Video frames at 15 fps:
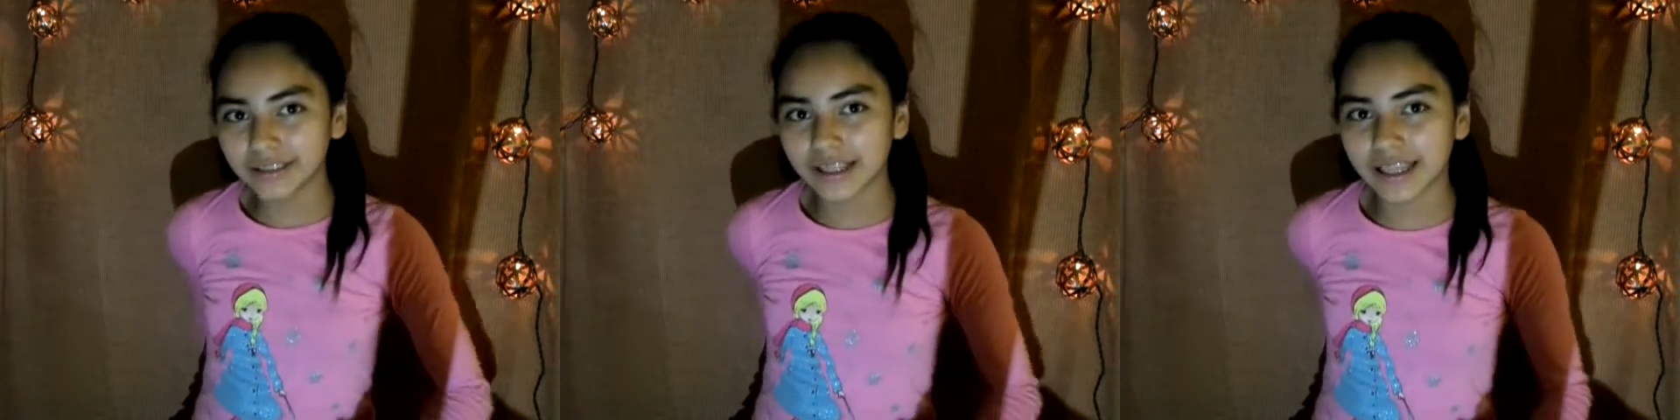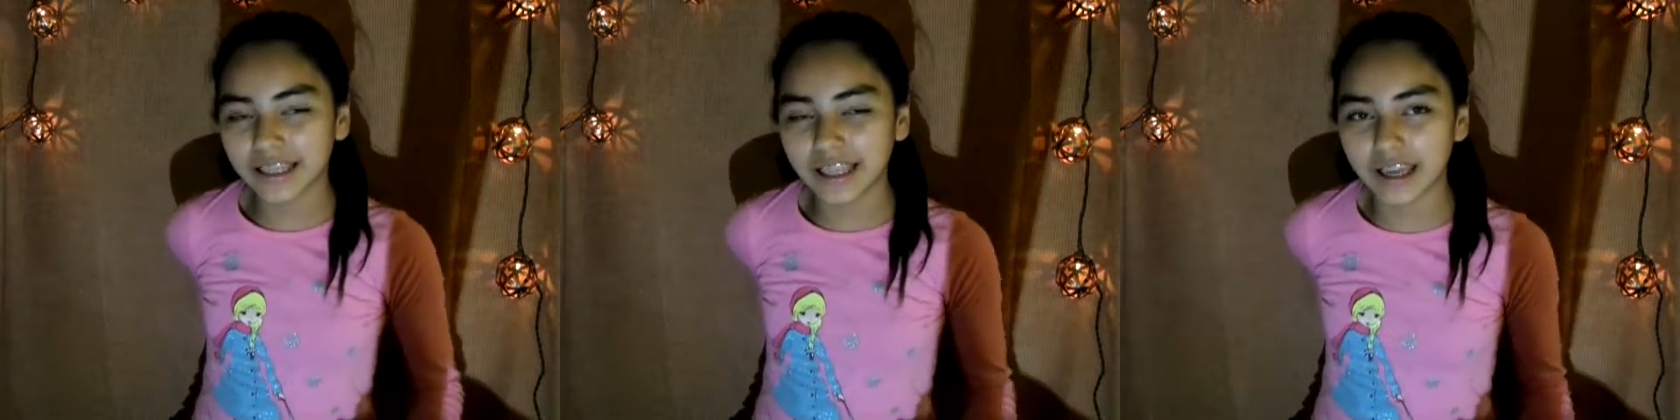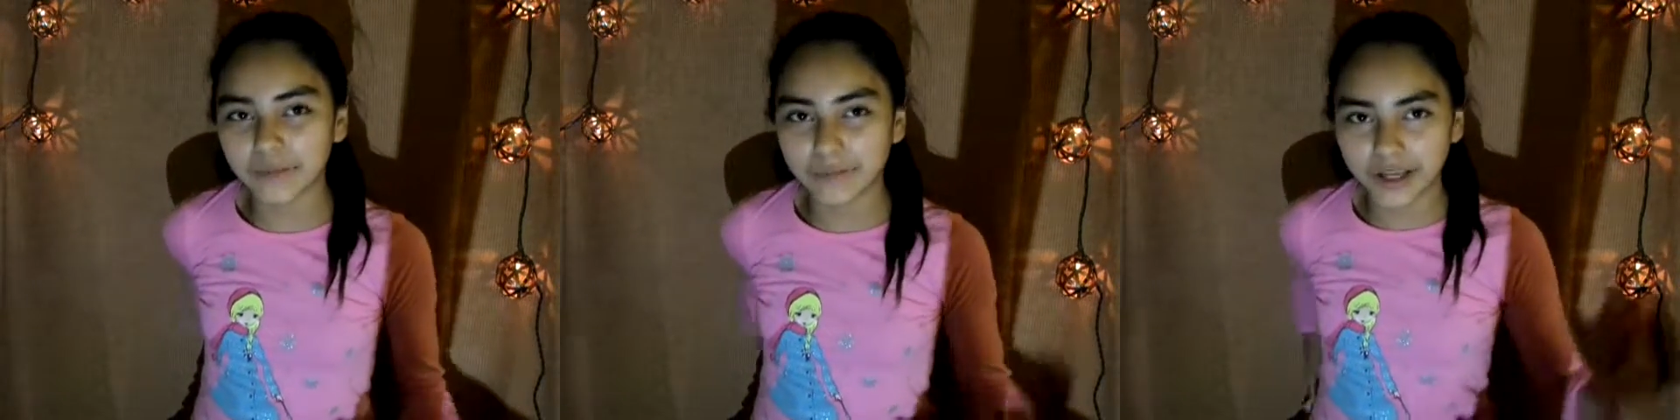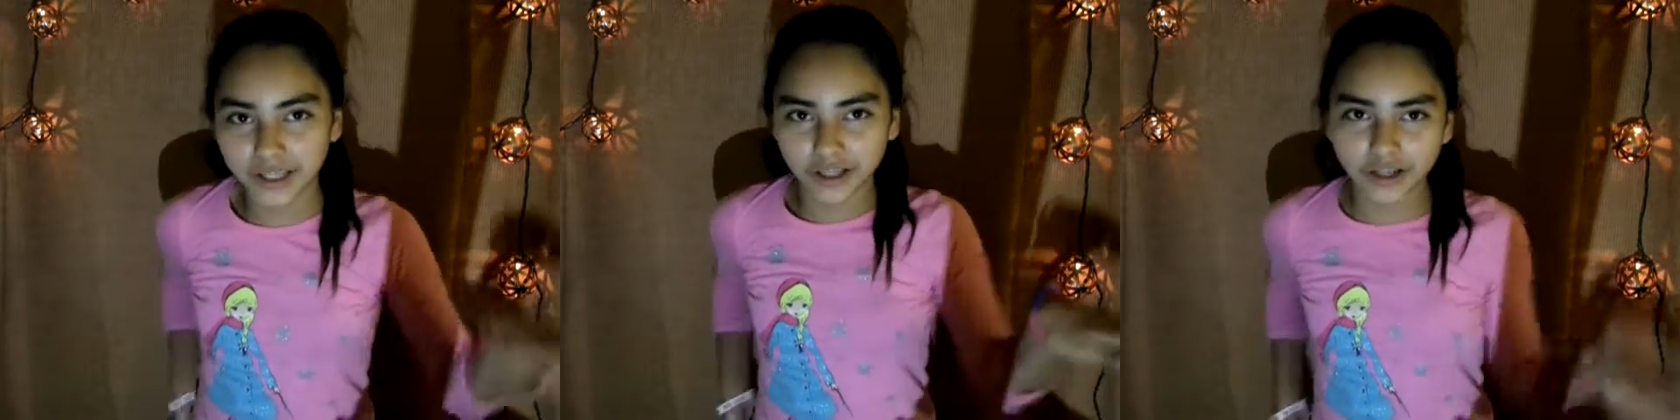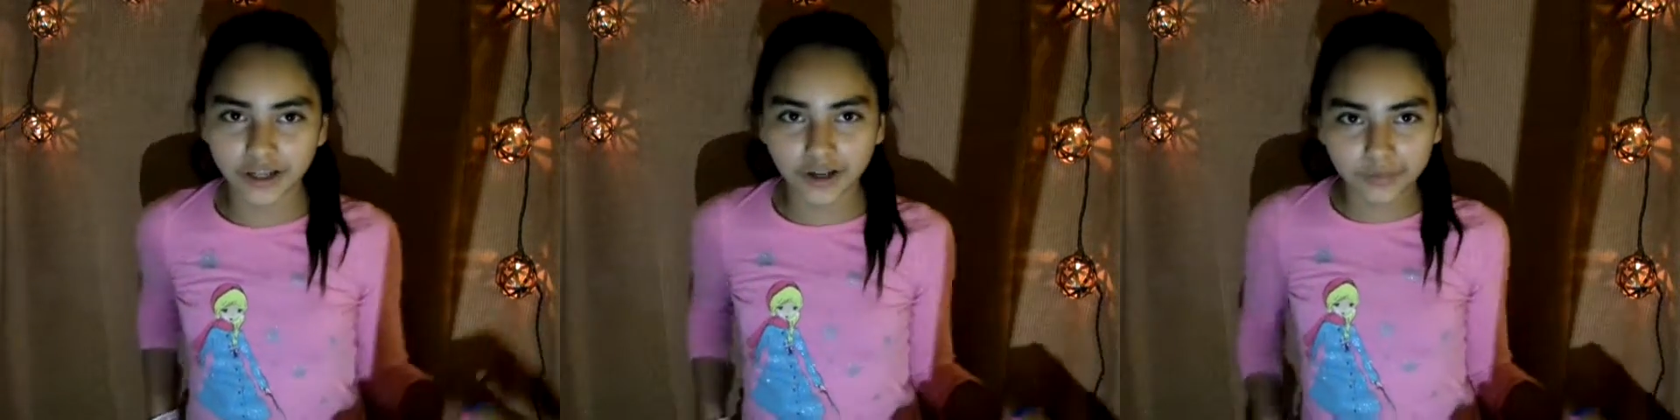and then my
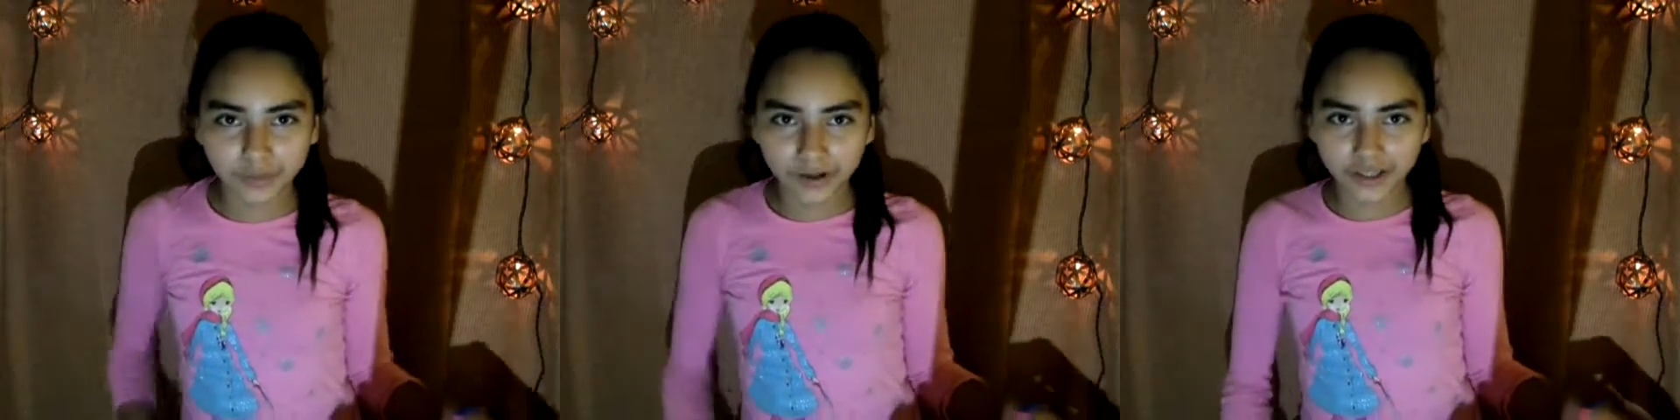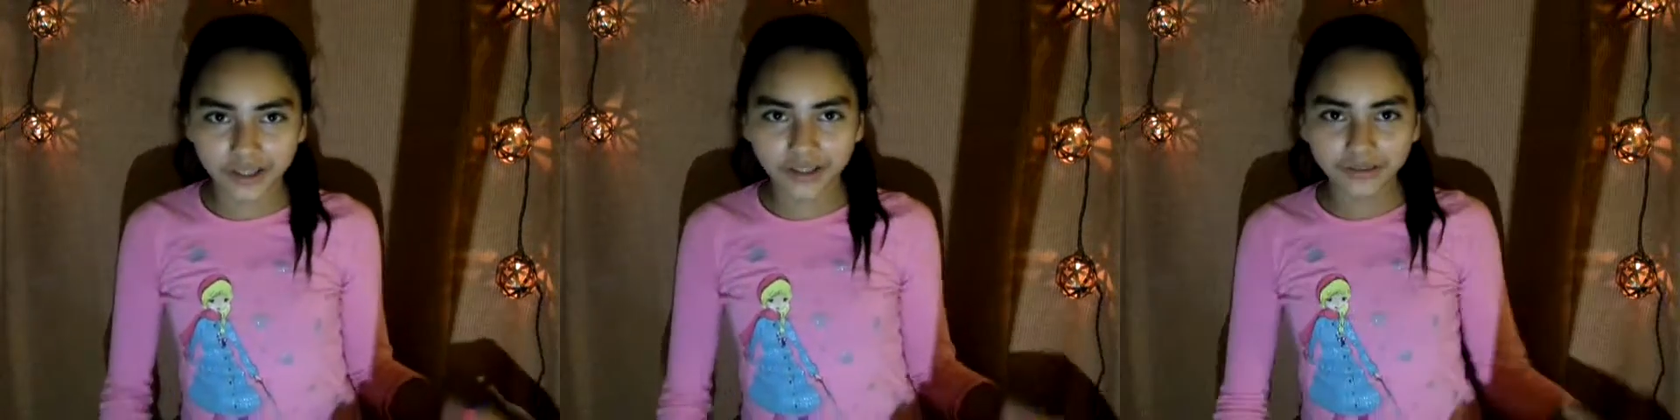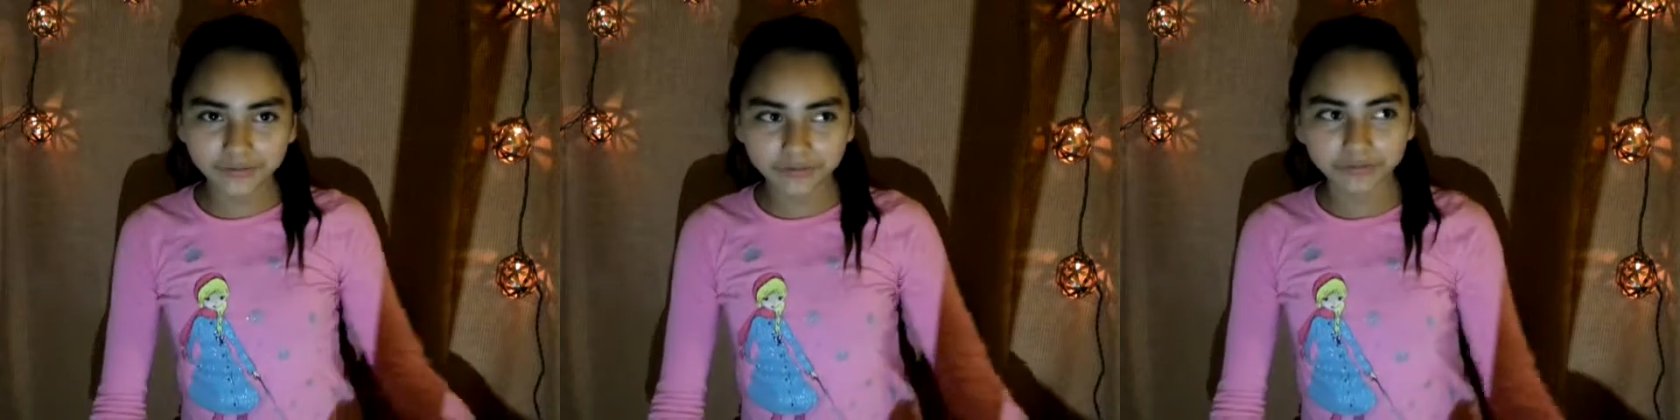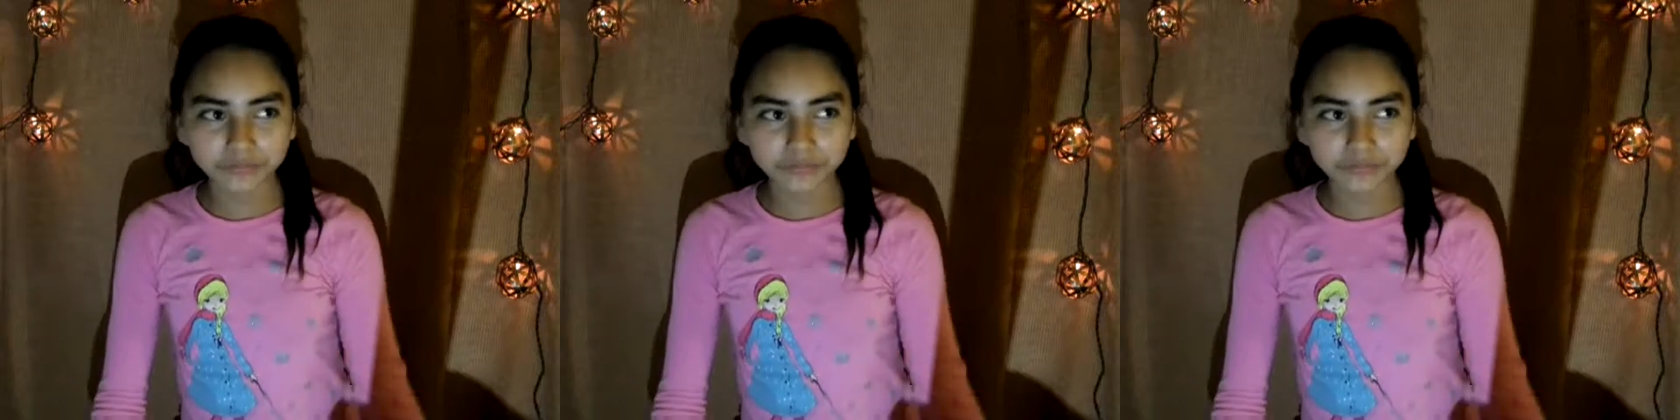younger brother.